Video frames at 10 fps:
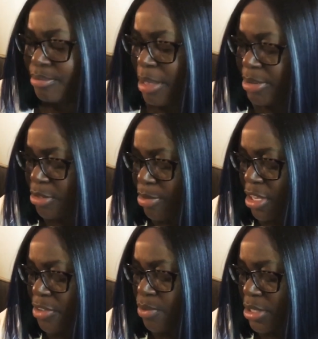Maybe it's
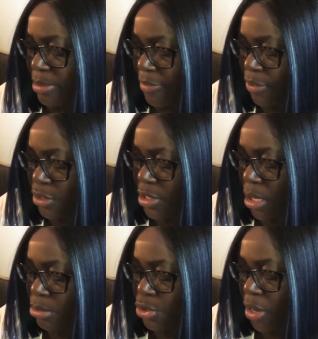because it wasn't my first
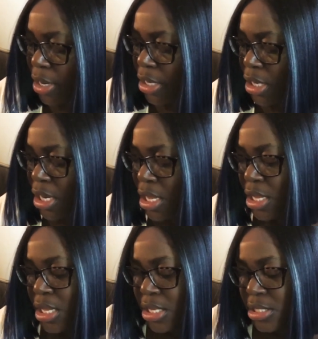time trying
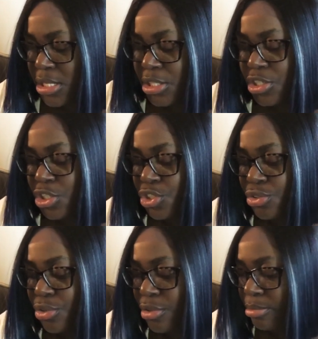
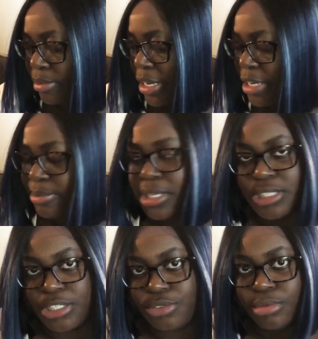Sensationnel, the brand,
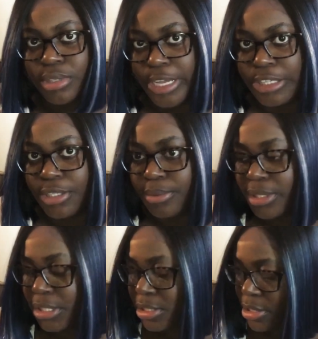because I do like their
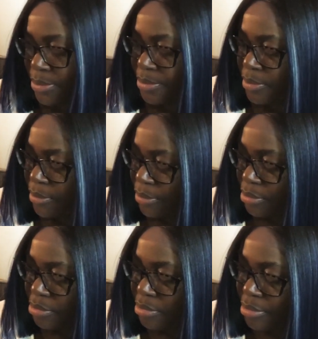wigs.
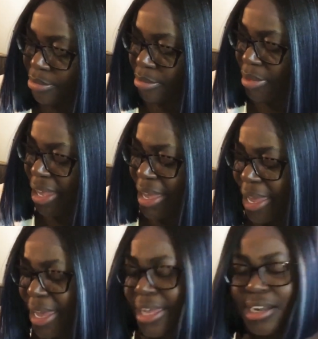
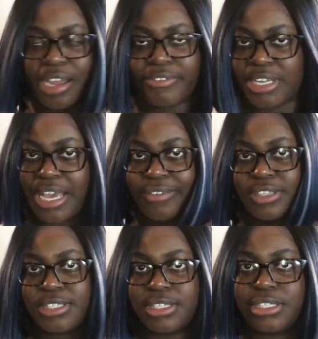And I already have
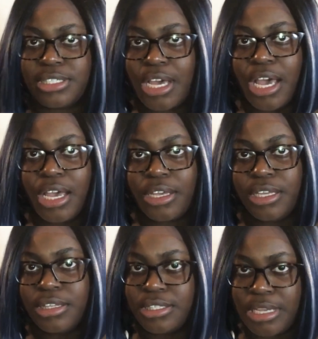this in the
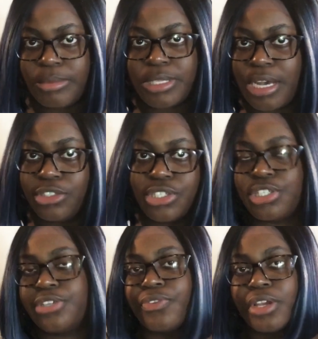same style, just a
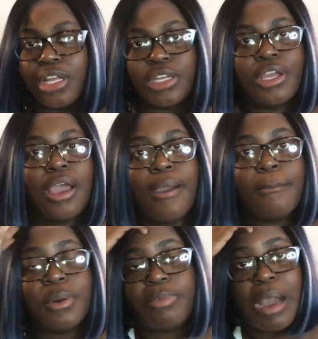different color.
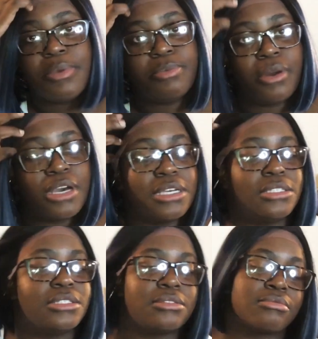But Bobbi
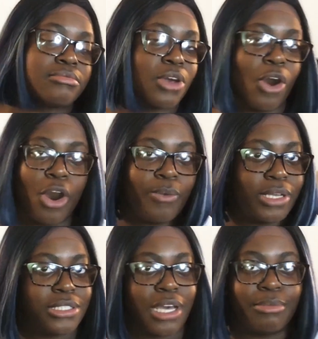Boss,
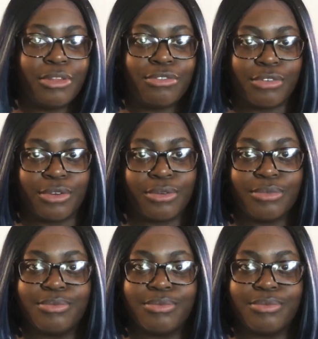always coming through.